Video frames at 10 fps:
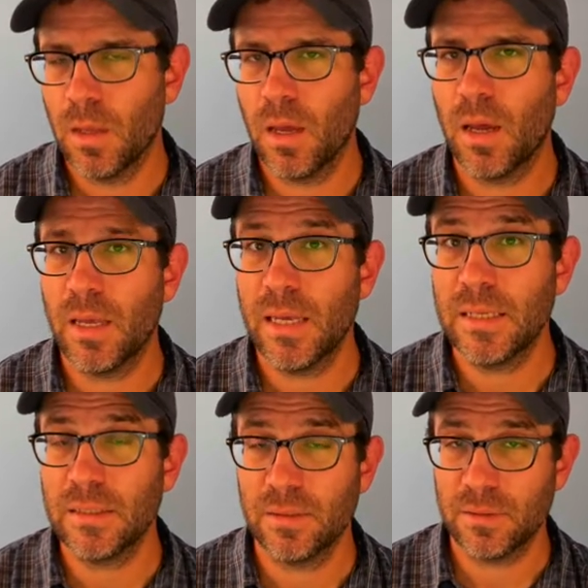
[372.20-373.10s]
uh,
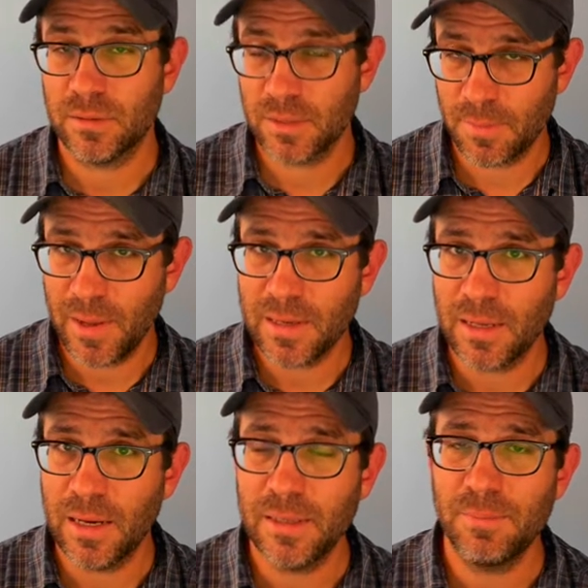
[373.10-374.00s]
in command
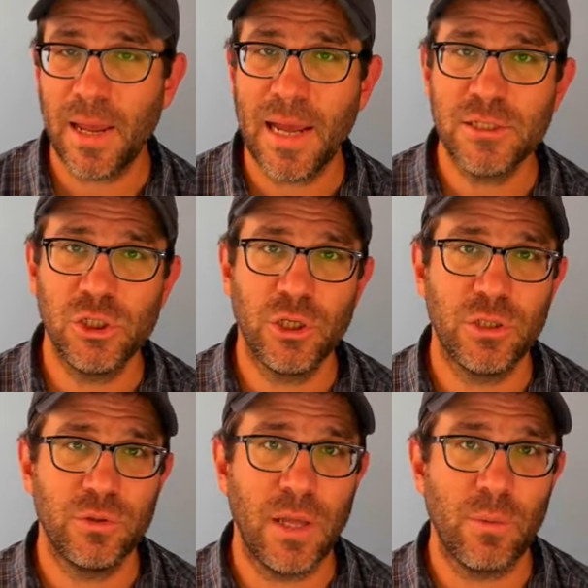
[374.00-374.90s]
line, in bash, you can
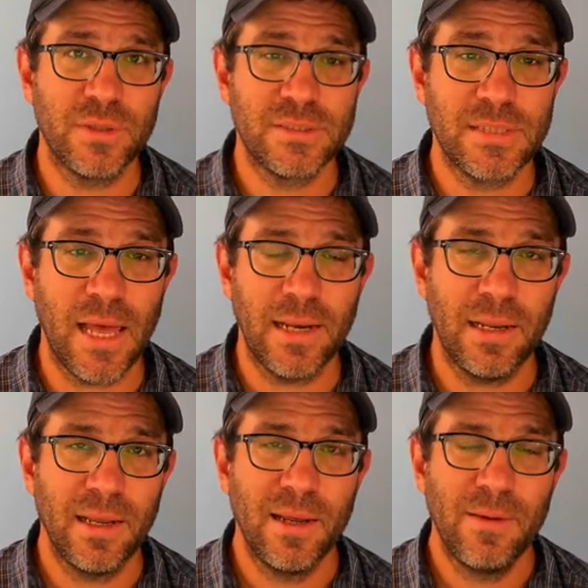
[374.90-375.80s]
do that with sed.
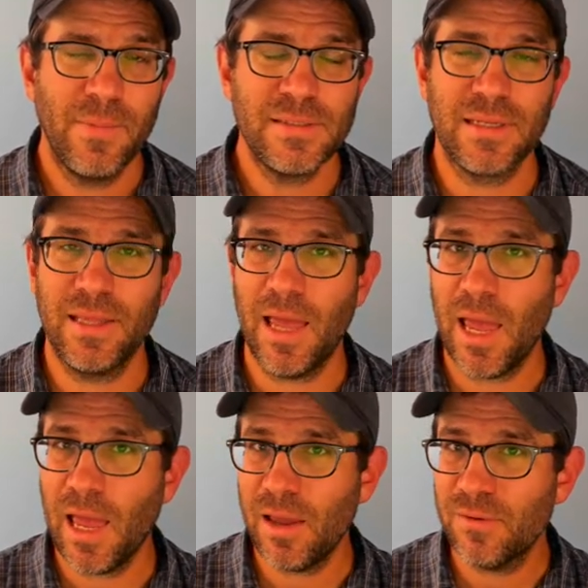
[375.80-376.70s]
Basically,
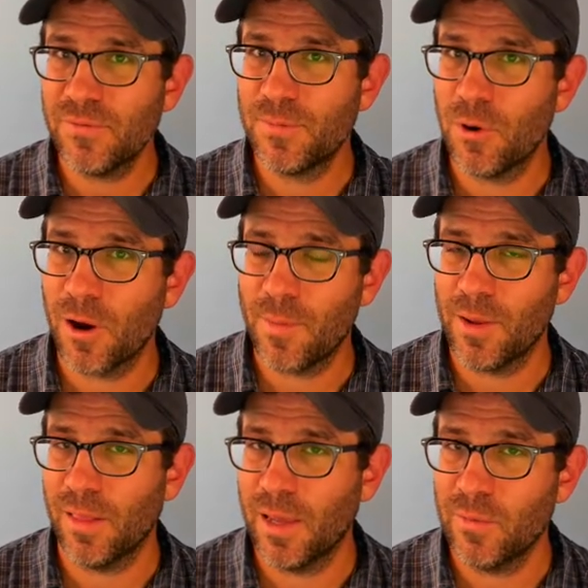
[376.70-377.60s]
every
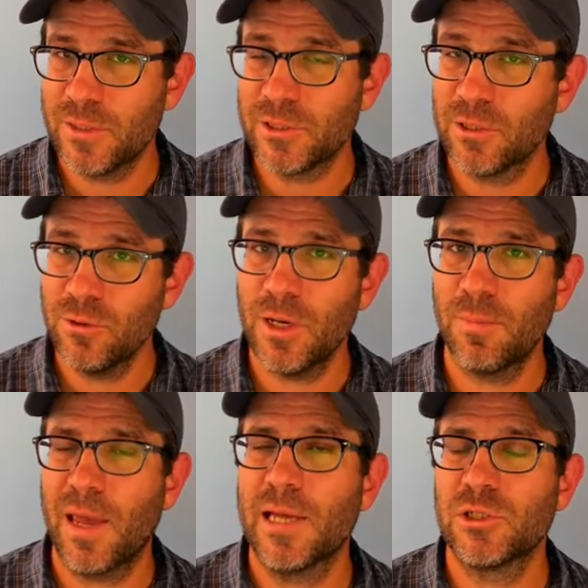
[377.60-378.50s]
programming language, including
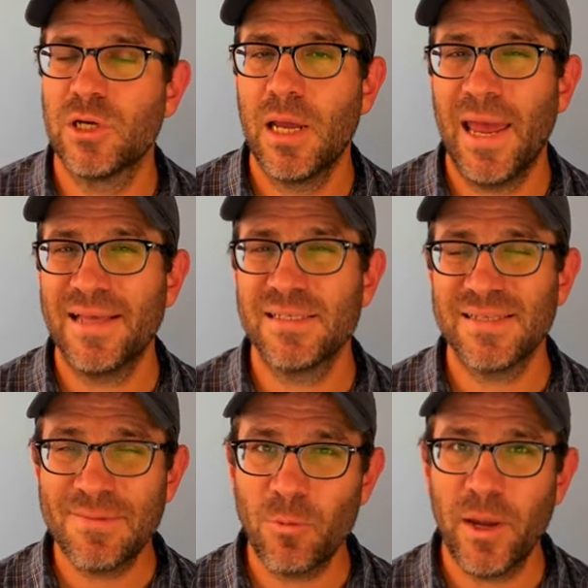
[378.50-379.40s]
bash, has
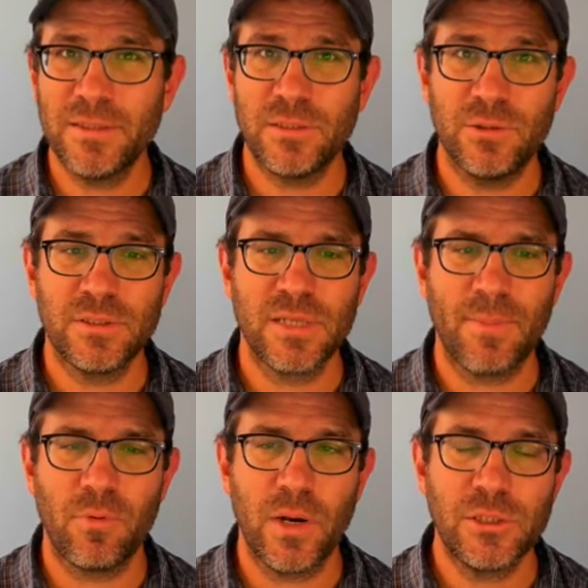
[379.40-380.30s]
some way to do this
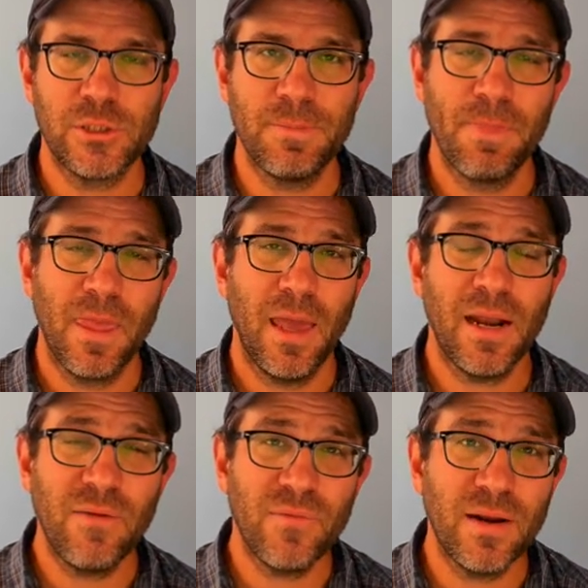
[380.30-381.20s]
operation, and
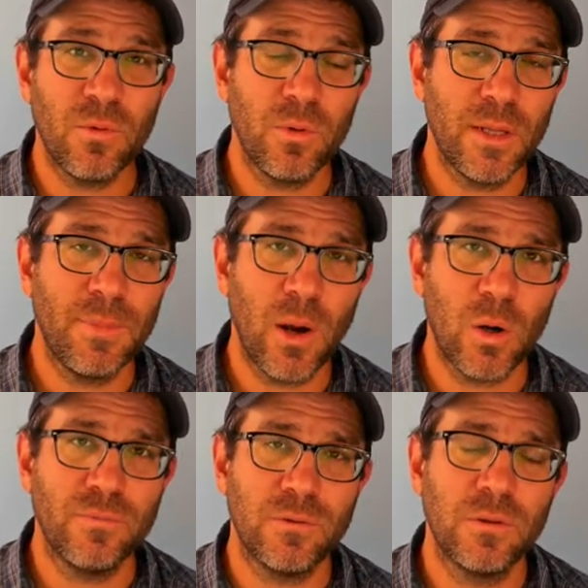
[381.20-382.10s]
I find it really
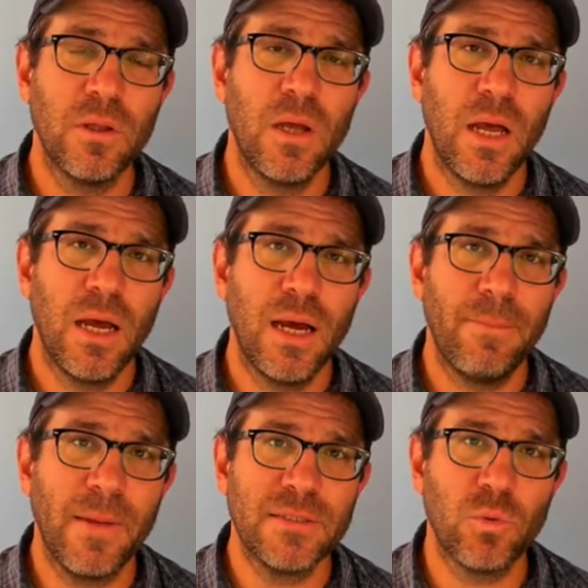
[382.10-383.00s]
powerful um,
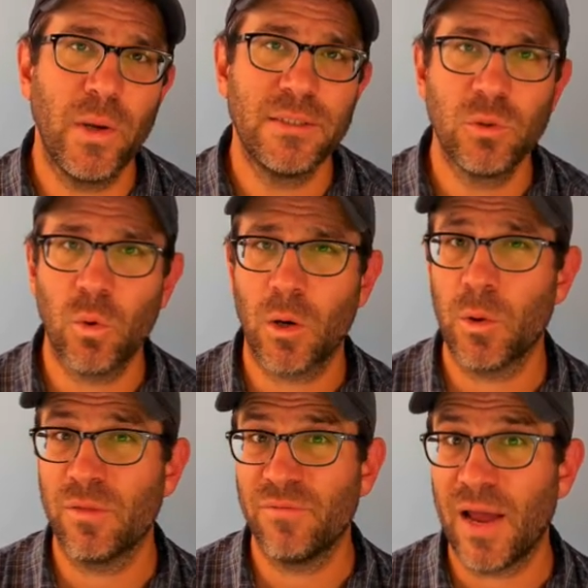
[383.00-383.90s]
as a way to work
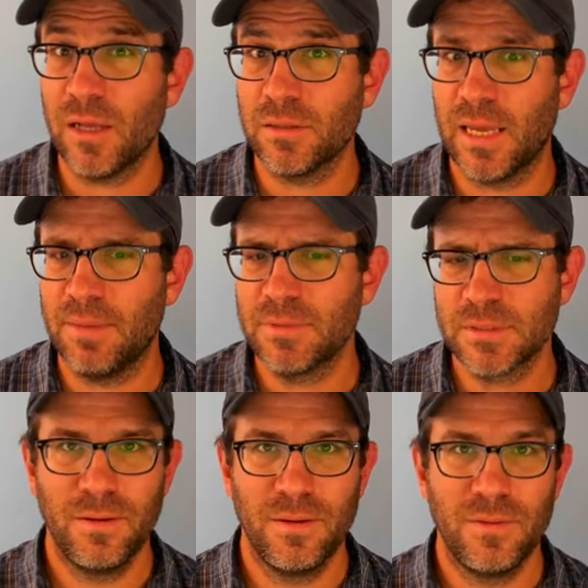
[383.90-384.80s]
with file names.
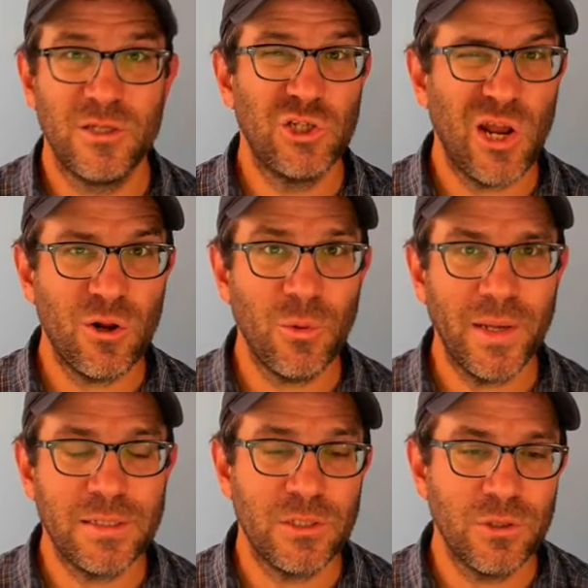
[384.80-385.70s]
The general way
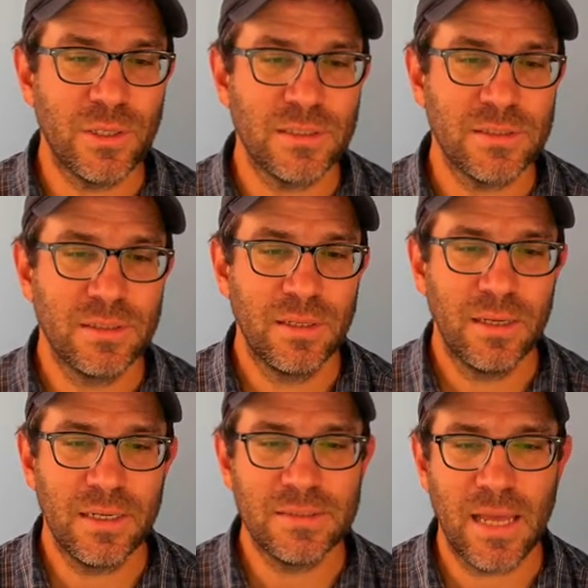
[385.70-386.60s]
to do this
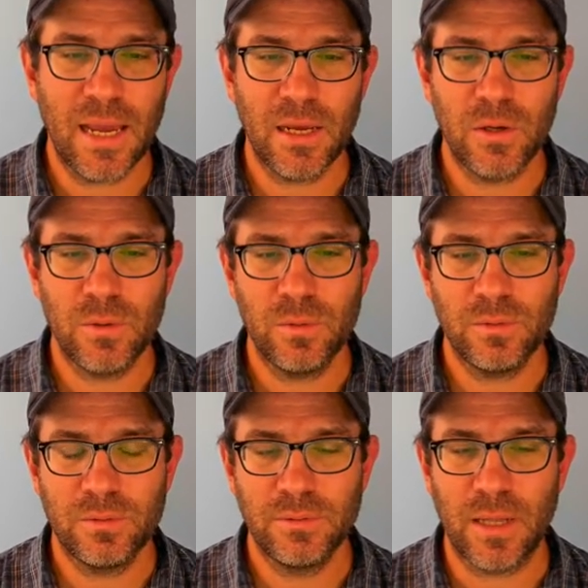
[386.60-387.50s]
is echo
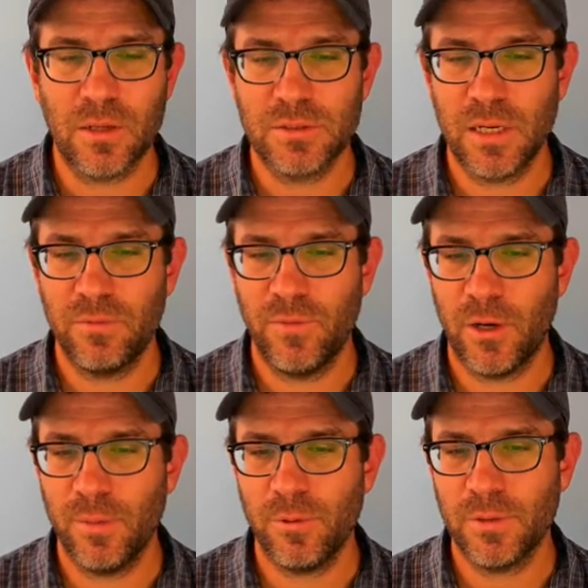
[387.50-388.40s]
dollar sign
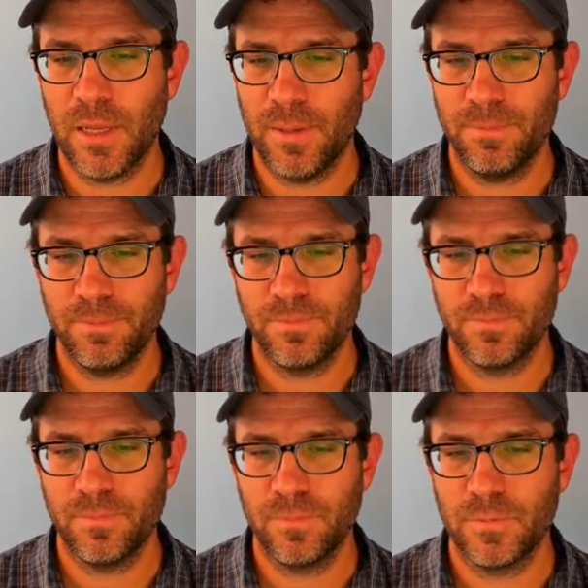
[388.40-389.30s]
variable name,
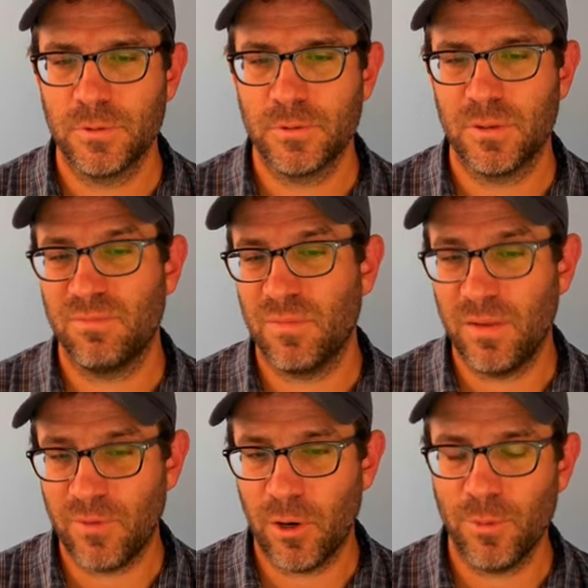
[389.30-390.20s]

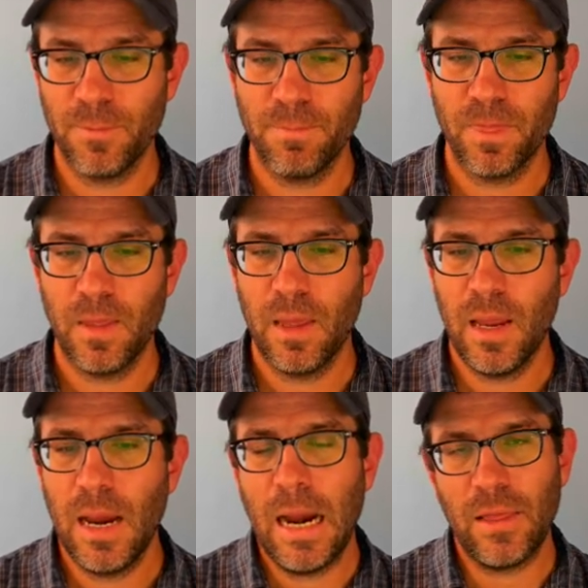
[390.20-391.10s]
variable,
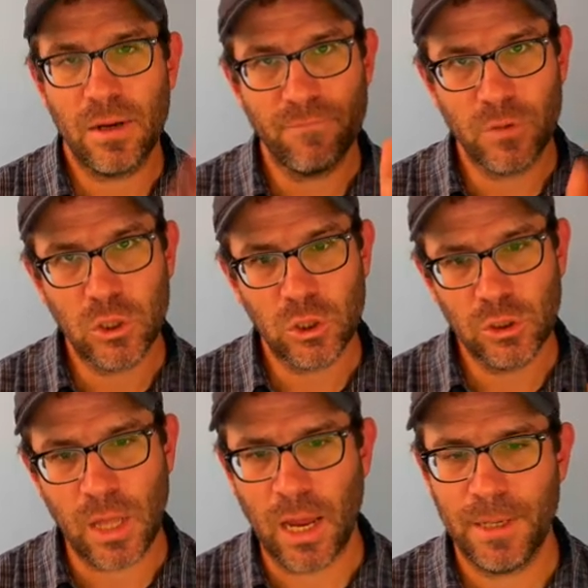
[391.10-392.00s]
and then a vertical
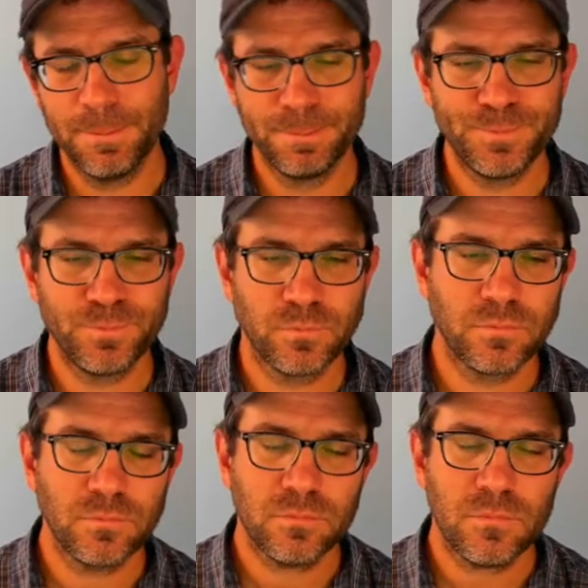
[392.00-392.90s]
line,
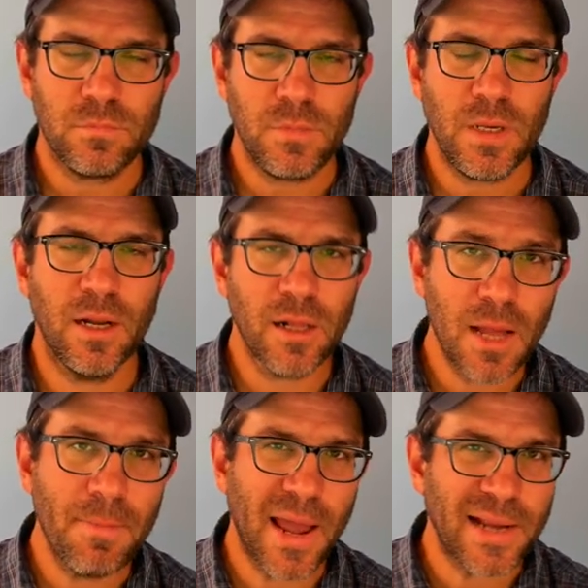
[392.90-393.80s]
and I'll
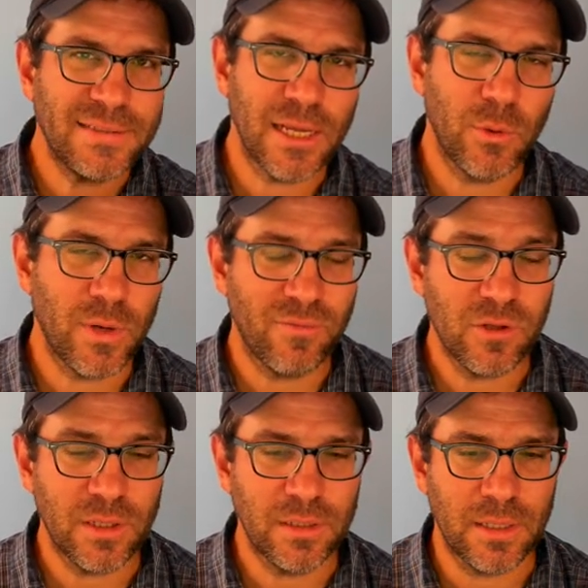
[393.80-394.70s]
come back and tell you what
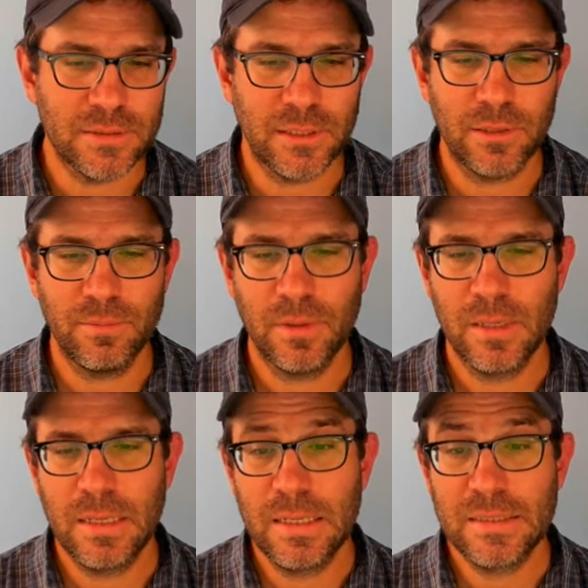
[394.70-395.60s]
everything does here.
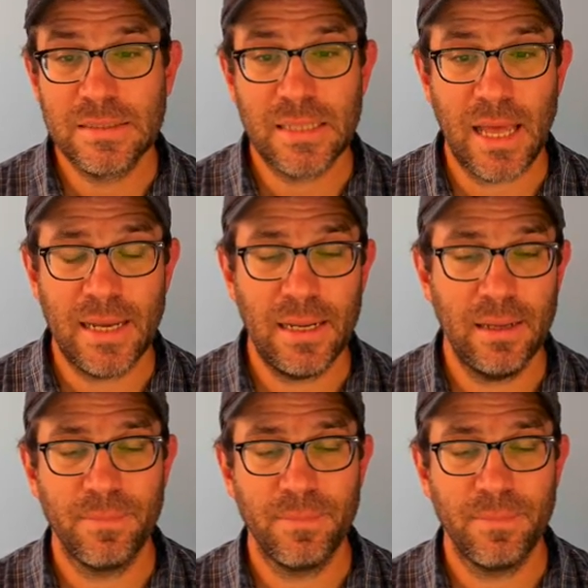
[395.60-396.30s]
sed